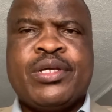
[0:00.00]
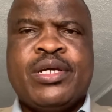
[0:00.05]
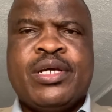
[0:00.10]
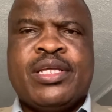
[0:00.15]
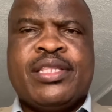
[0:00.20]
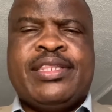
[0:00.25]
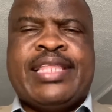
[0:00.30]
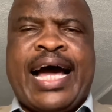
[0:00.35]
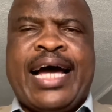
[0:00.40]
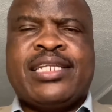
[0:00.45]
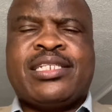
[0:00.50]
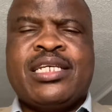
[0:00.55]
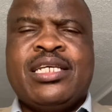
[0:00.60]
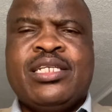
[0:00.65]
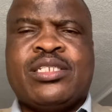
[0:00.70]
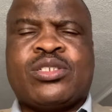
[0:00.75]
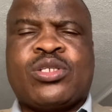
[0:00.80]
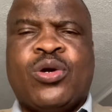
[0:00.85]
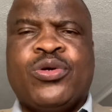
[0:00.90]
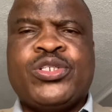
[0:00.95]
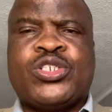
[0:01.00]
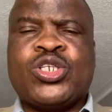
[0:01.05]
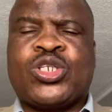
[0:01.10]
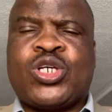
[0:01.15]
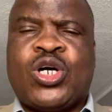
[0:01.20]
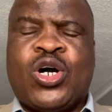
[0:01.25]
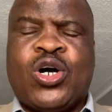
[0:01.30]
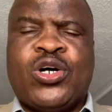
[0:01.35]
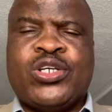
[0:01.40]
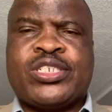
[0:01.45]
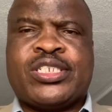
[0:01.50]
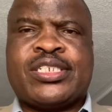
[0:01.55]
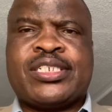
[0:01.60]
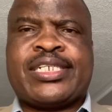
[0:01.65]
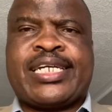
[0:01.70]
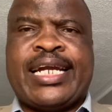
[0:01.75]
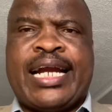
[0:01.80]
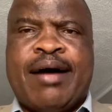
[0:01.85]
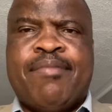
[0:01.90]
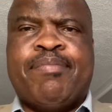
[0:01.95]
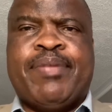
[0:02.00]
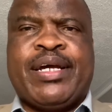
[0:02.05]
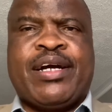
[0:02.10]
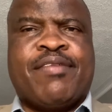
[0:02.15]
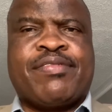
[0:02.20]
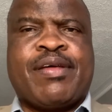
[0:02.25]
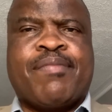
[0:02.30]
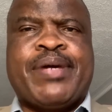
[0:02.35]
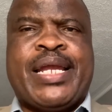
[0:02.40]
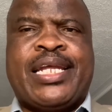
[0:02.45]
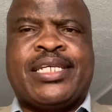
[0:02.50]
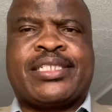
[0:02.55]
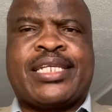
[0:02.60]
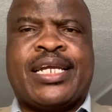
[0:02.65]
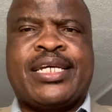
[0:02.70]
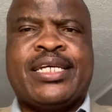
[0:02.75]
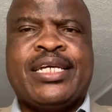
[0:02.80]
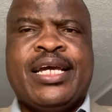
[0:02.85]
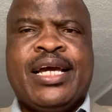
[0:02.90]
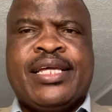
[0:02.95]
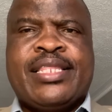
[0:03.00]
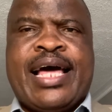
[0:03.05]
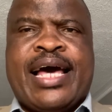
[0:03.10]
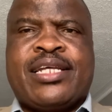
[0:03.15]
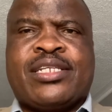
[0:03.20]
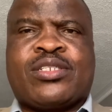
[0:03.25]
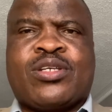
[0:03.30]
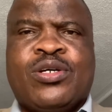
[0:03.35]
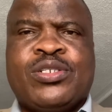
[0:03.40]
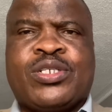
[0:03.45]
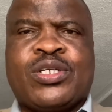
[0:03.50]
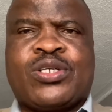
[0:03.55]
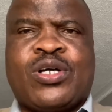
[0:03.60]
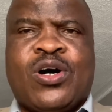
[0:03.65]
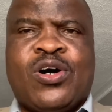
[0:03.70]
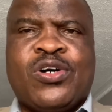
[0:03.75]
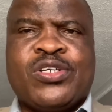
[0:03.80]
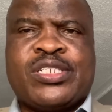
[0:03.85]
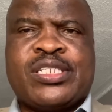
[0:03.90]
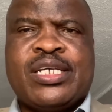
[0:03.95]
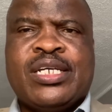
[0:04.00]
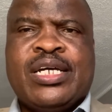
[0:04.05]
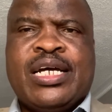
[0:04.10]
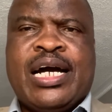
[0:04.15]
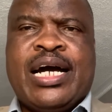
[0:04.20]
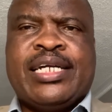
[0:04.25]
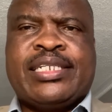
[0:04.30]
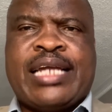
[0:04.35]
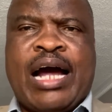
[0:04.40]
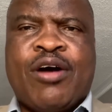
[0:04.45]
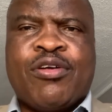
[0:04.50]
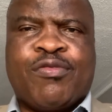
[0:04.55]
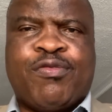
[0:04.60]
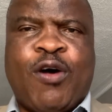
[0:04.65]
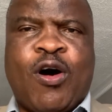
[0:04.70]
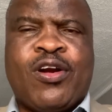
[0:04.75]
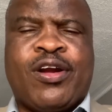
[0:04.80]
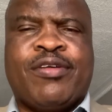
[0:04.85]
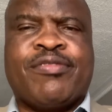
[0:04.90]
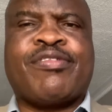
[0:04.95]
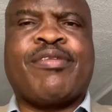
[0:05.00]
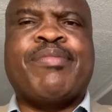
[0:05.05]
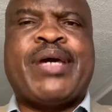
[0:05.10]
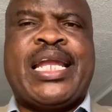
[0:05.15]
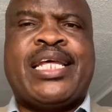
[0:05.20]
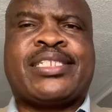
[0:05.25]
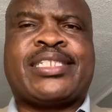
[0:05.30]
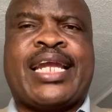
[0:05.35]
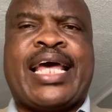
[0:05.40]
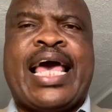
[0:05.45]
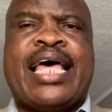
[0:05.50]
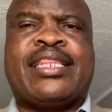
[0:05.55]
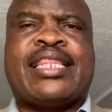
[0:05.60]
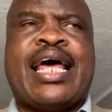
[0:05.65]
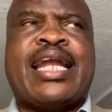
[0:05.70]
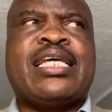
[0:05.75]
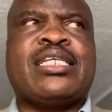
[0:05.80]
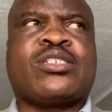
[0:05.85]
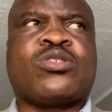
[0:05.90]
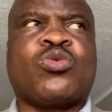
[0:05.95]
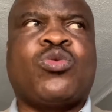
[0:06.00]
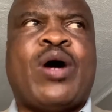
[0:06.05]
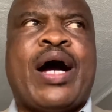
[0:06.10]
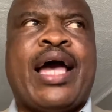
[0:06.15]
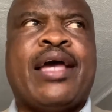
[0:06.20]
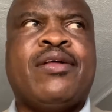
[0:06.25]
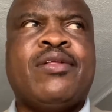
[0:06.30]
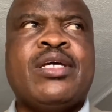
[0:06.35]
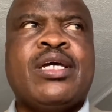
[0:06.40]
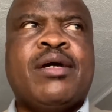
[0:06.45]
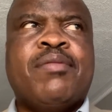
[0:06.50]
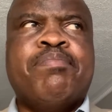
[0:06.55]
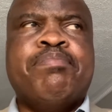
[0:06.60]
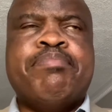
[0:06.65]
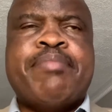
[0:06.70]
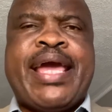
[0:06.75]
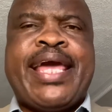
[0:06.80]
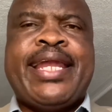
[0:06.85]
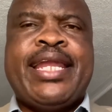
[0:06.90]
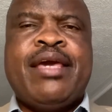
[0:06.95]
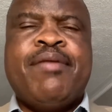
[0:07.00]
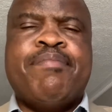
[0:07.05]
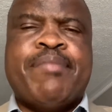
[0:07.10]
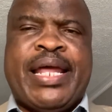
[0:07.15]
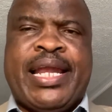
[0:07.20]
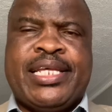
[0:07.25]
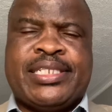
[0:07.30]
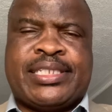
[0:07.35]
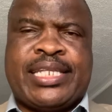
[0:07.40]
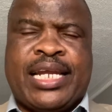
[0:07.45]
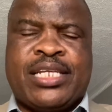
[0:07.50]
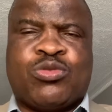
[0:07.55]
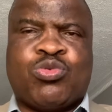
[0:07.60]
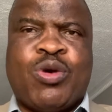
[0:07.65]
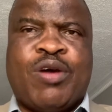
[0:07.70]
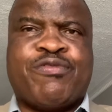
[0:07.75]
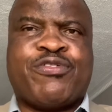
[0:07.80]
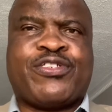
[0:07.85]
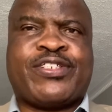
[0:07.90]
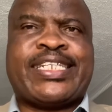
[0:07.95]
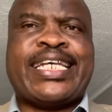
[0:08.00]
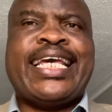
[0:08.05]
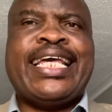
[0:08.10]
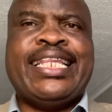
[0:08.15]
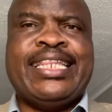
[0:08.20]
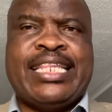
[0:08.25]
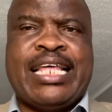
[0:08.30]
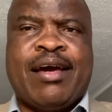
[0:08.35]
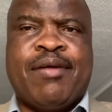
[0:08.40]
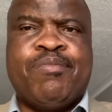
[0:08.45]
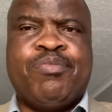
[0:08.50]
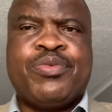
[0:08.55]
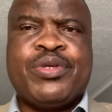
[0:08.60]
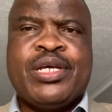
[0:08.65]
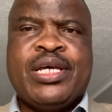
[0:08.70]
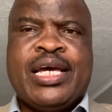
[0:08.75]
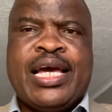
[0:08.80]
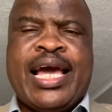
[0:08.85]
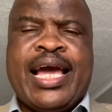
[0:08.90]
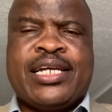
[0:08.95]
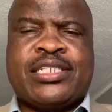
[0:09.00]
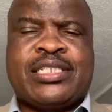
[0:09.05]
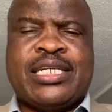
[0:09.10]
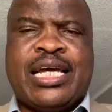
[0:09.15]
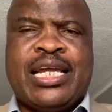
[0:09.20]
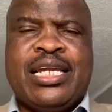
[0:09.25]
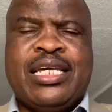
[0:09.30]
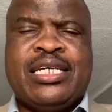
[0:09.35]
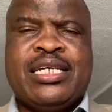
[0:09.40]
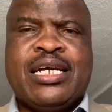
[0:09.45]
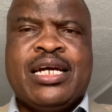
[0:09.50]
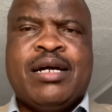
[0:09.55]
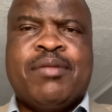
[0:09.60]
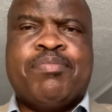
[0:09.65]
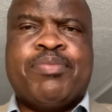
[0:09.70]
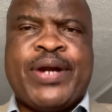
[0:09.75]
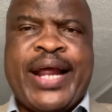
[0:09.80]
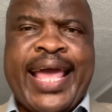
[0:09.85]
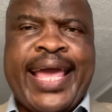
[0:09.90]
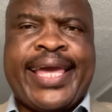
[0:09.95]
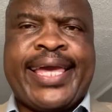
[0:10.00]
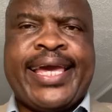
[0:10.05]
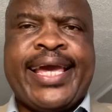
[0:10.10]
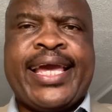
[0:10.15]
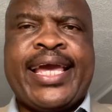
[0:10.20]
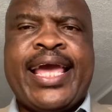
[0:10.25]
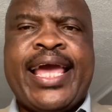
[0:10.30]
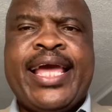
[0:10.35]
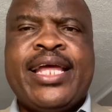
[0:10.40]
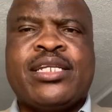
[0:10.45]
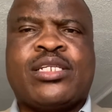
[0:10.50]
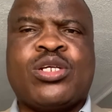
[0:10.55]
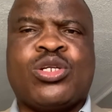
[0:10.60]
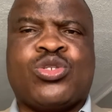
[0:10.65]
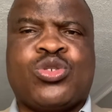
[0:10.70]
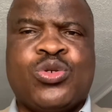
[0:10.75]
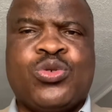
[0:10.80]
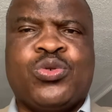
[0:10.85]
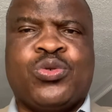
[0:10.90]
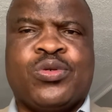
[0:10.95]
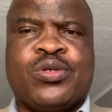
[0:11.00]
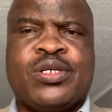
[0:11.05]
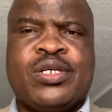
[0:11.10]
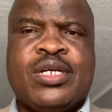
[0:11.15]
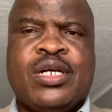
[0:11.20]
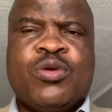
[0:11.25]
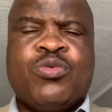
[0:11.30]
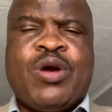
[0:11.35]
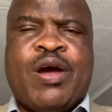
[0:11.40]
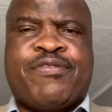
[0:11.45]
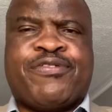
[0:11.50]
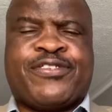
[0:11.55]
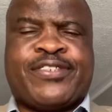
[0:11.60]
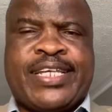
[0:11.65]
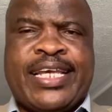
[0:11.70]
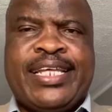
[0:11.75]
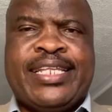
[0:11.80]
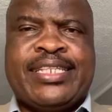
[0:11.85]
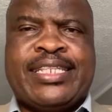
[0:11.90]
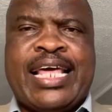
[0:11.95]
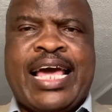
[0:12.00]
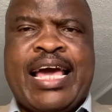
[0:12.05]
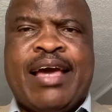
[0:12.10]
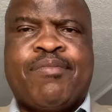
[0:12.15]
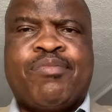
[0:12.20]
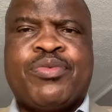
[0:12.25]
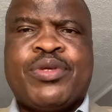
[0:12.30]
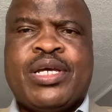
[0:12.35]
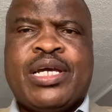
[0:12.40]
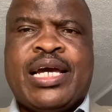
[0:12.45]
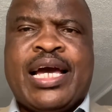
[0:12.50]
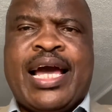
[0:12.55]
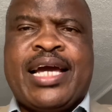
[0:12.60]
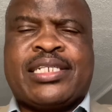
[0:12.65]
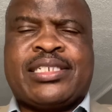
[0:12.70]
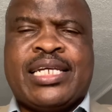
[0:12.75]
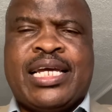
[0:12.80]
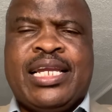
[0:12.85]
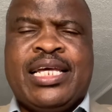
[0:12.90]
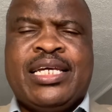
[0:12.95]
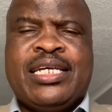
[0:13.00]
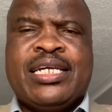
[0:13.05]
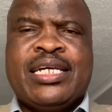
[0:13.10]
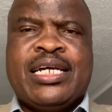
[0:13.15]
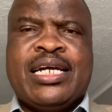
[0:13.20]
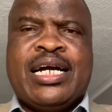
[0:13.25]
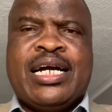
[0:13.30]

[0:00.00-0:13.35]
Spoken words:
that is going to cause crumbling of the ministry. That is going to cause a downfall of the ministry. And that is why many ministries, we have seen them actually breaking into two. We have seen them actually